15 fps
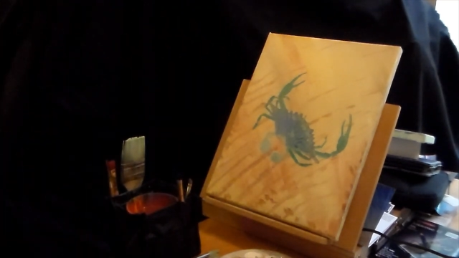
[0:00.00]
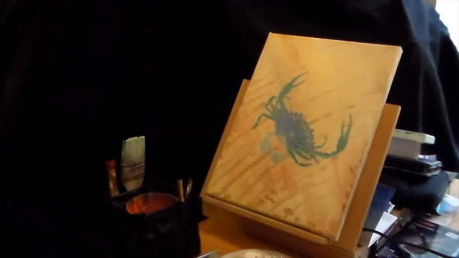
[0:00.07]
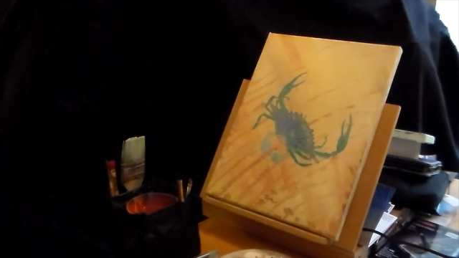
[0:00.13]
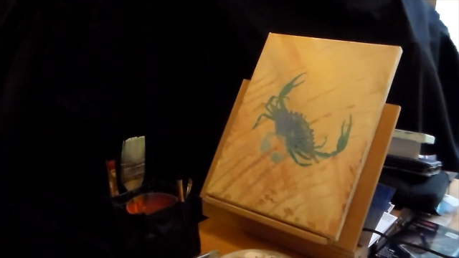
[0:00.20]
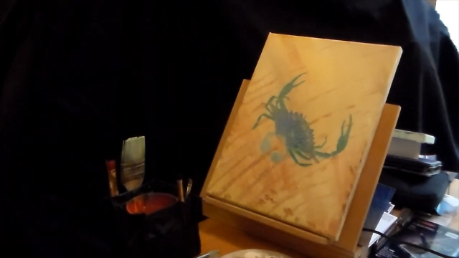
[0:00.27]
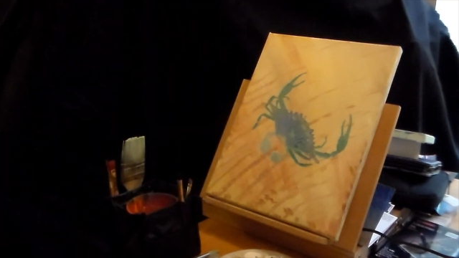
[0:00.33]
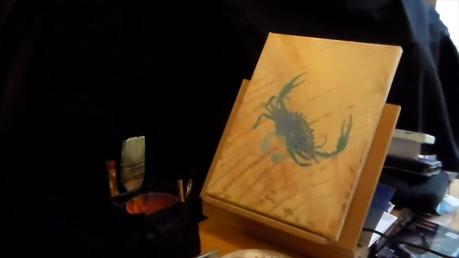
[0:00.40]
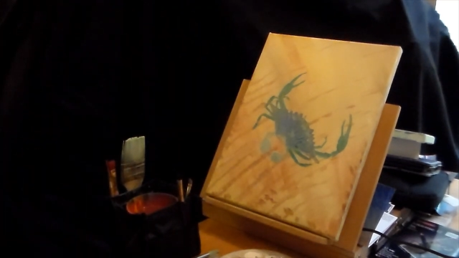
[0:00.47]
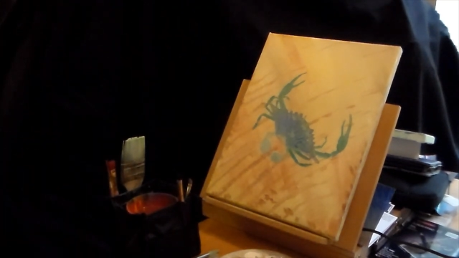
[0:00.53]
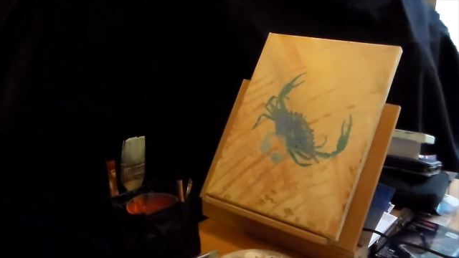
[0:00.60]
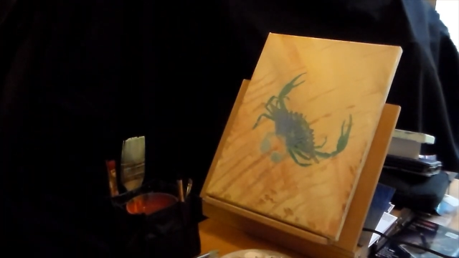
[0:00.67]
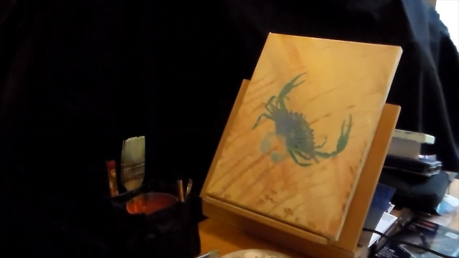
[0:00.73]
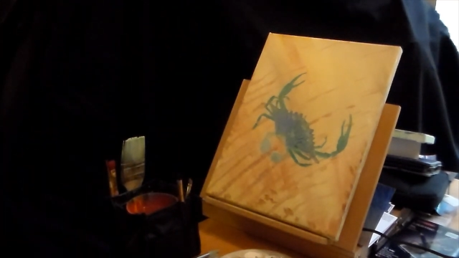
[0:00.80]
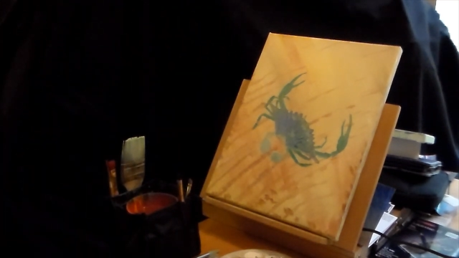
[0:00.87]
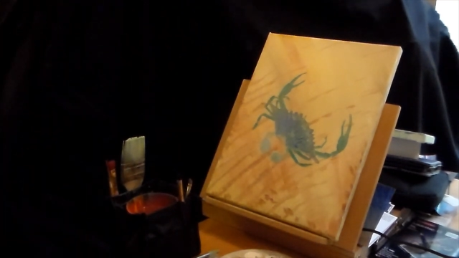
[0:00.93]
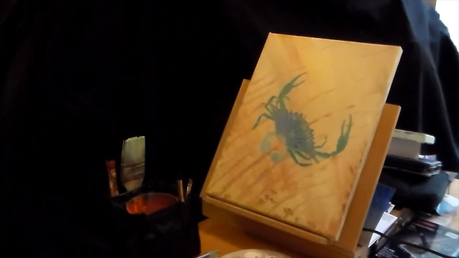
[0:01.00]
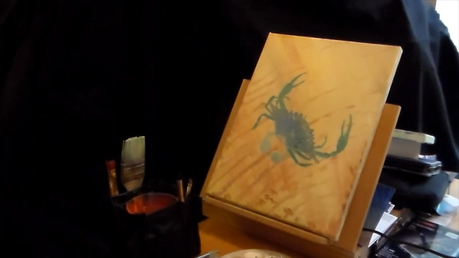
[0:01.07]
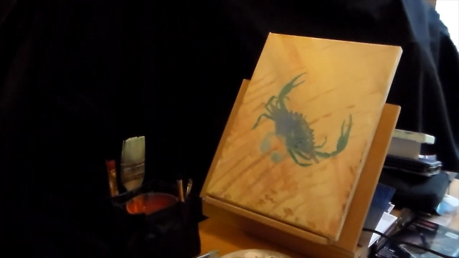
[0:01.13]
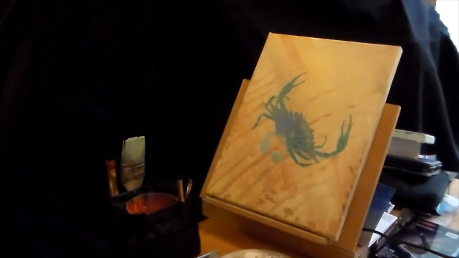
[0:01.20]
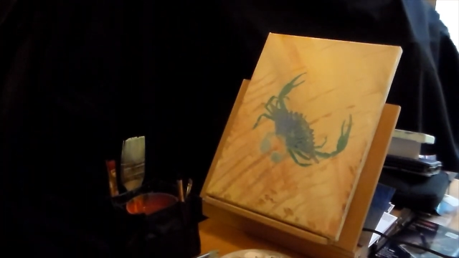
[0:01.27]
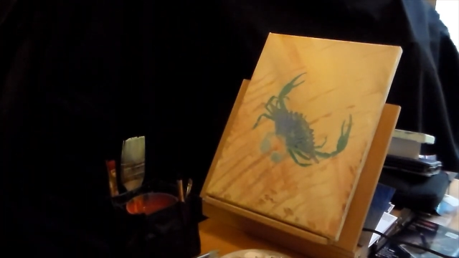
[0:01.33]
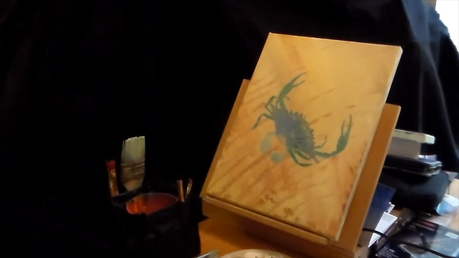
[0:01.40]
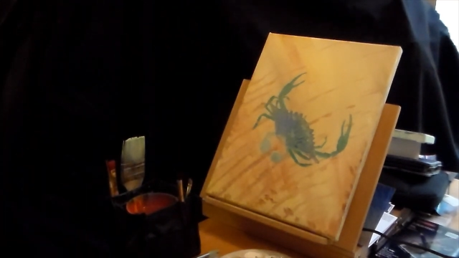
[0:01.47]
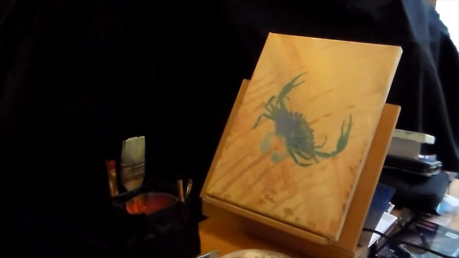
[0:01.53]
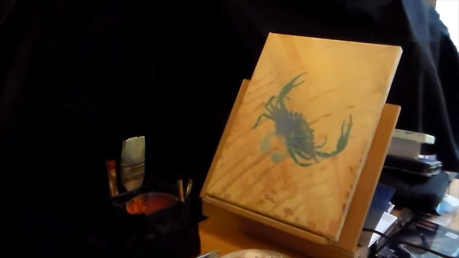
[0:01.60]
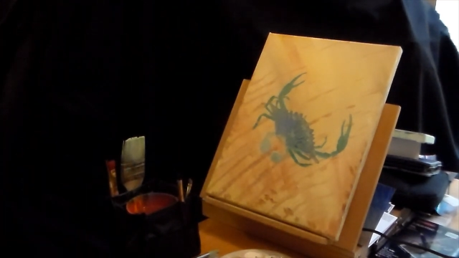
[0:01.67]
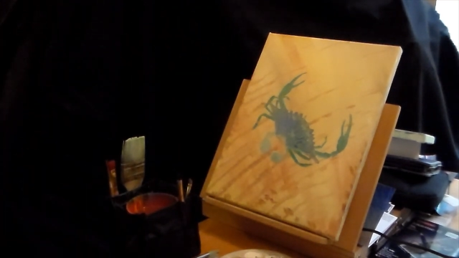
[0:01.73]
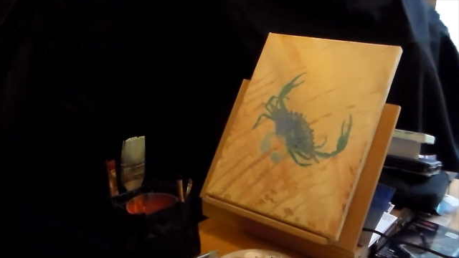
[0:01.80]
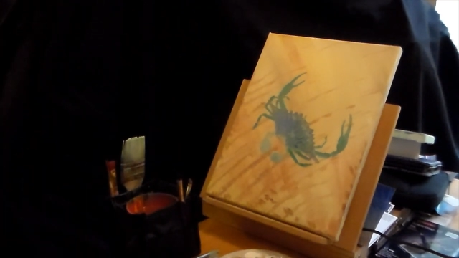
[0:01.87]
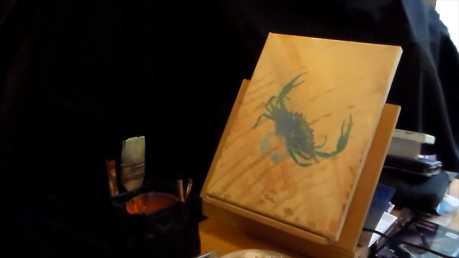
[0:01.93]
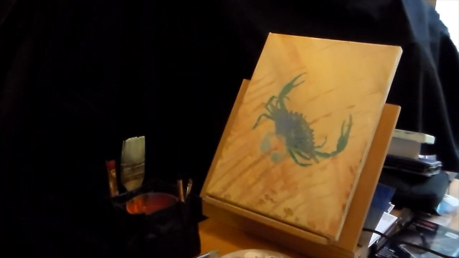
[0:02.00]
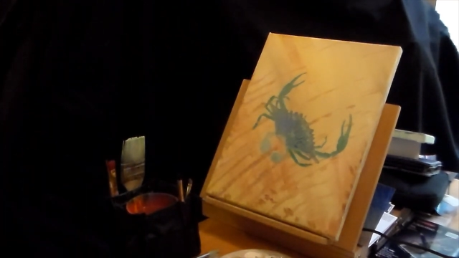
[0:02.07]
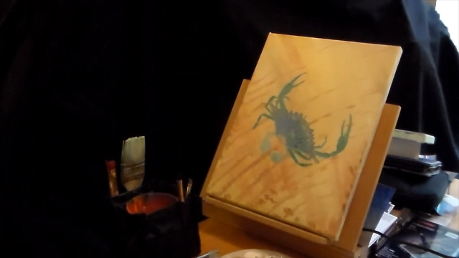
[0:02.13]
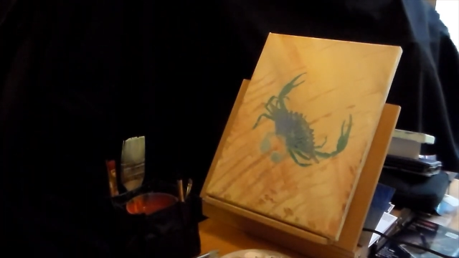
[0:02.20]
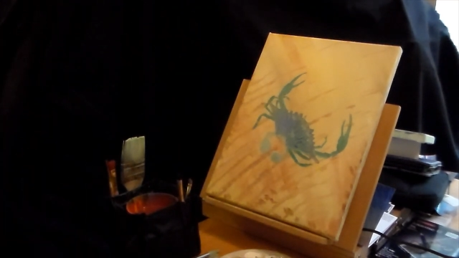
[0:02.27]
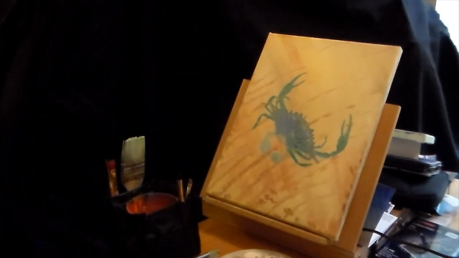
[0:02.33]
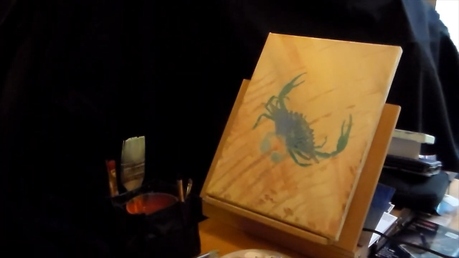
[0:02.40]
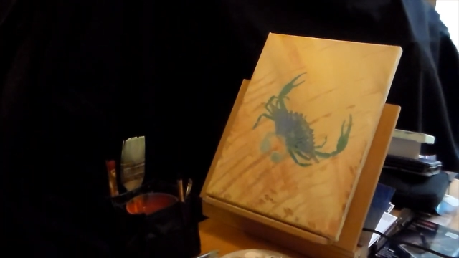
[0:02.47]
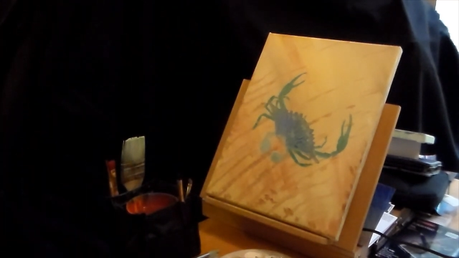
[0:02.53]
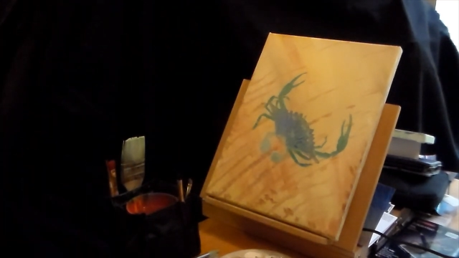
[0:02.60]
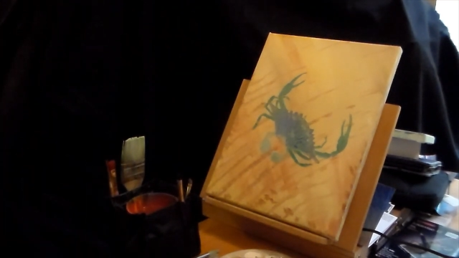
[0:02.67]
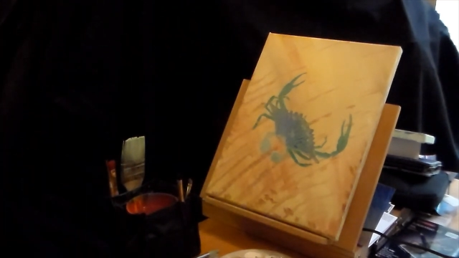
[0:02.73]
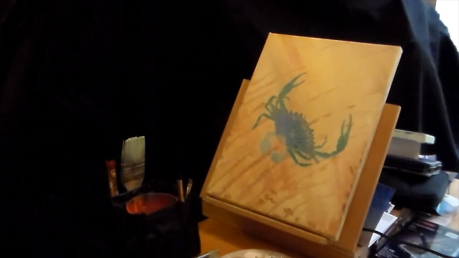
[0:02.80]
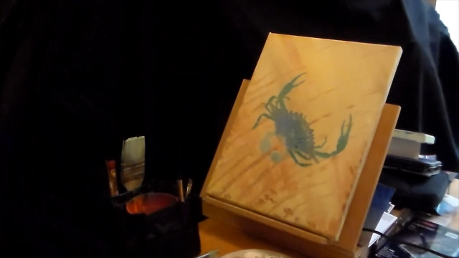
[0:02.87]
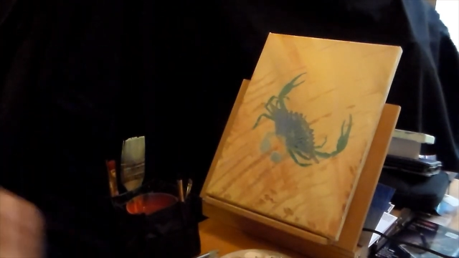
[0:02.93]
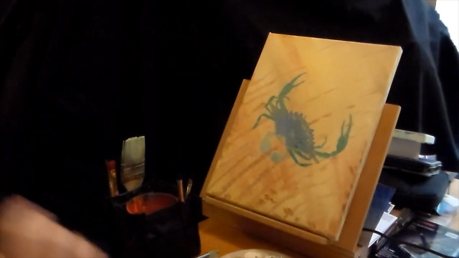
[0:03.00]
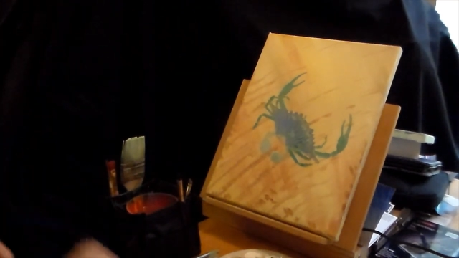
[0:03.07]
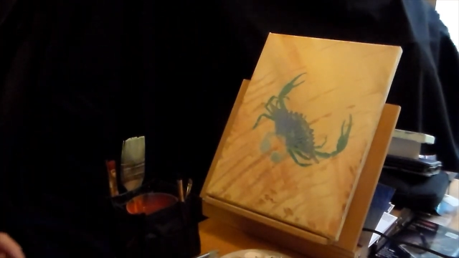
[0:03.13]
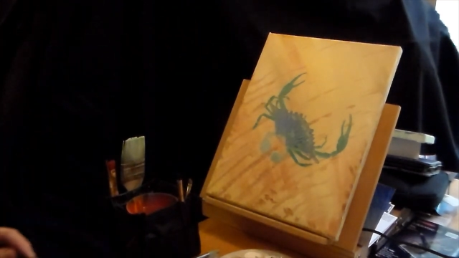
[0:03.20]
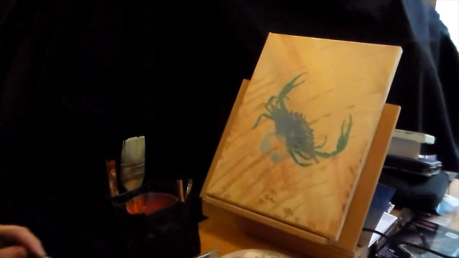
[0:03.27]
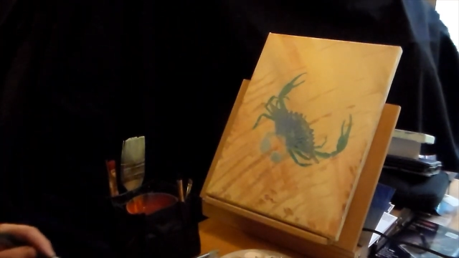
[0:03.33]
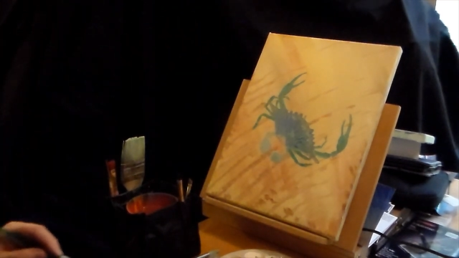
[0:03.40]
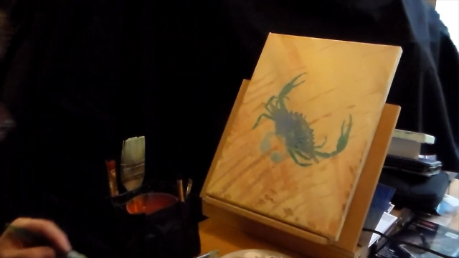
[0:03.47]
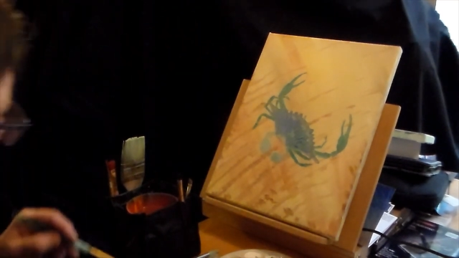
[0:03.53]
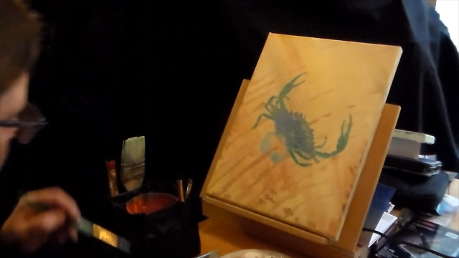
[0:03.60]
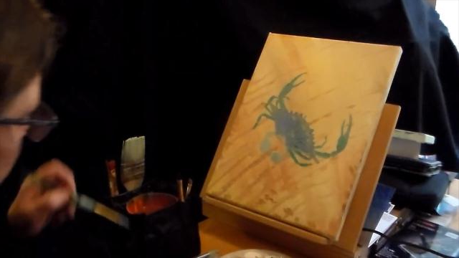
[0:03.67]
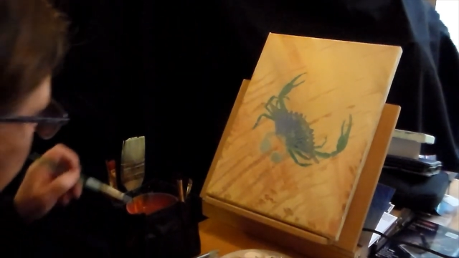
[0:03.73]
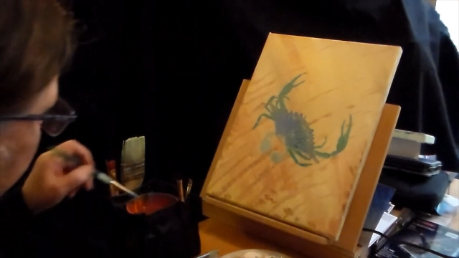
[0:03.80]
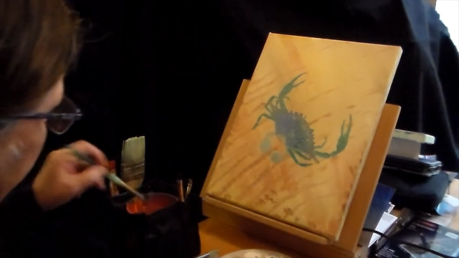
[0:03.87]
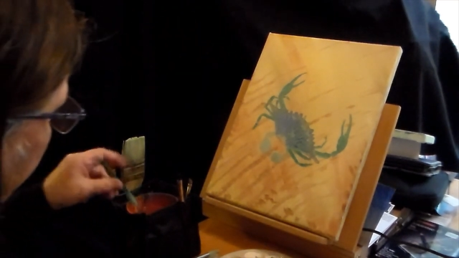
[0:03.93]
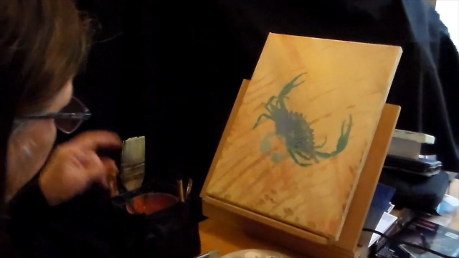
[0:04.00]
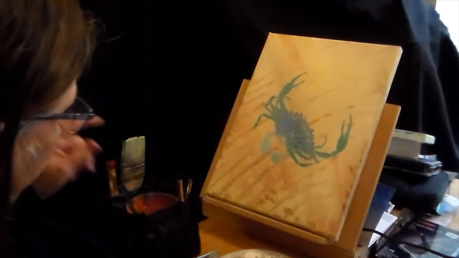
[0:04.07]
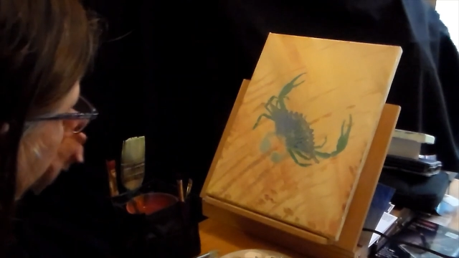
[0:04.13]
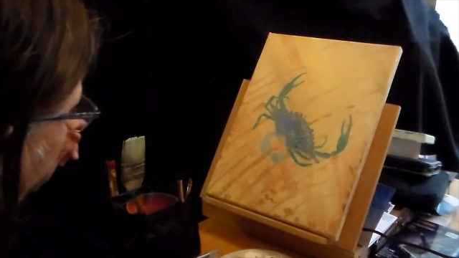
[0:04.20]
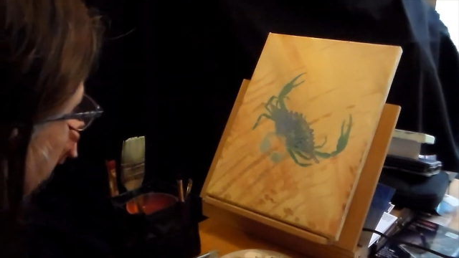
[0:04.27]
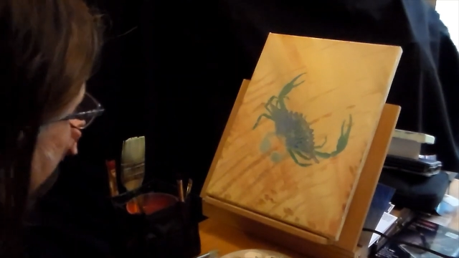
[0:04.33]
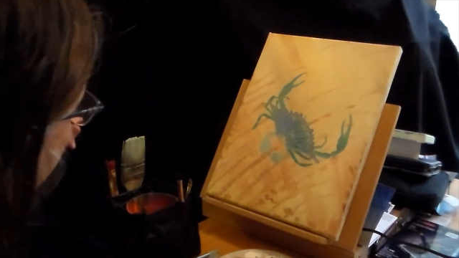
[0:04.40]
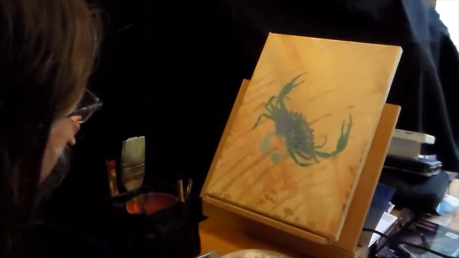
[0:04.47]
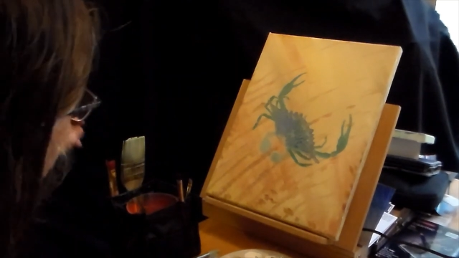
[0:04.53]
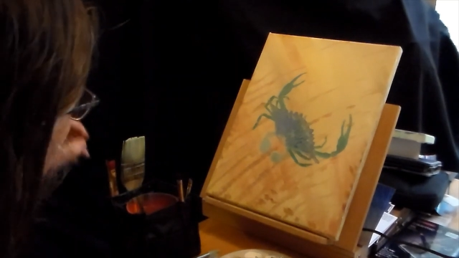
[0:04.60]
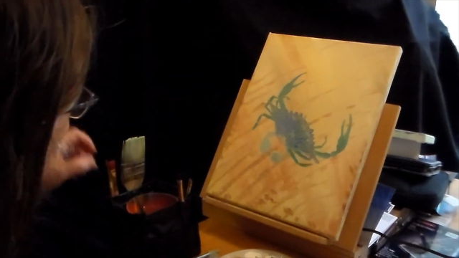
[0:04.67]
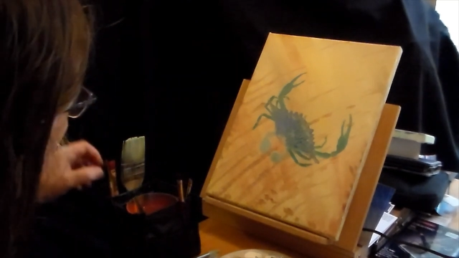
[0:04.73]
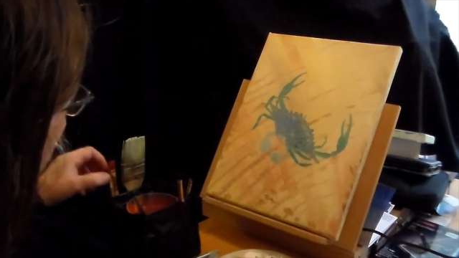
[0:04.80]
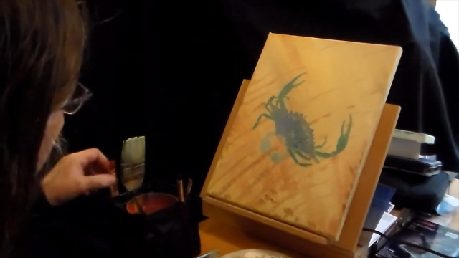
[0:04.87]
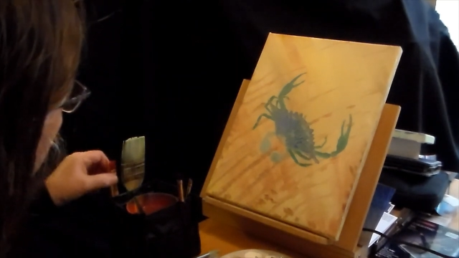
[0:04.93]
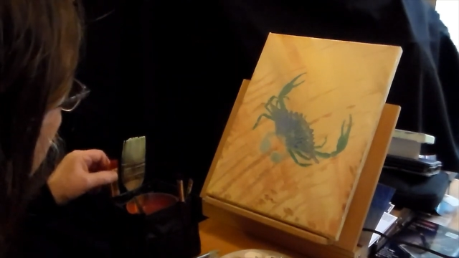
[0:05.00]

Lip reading: [unreadable: no face in view]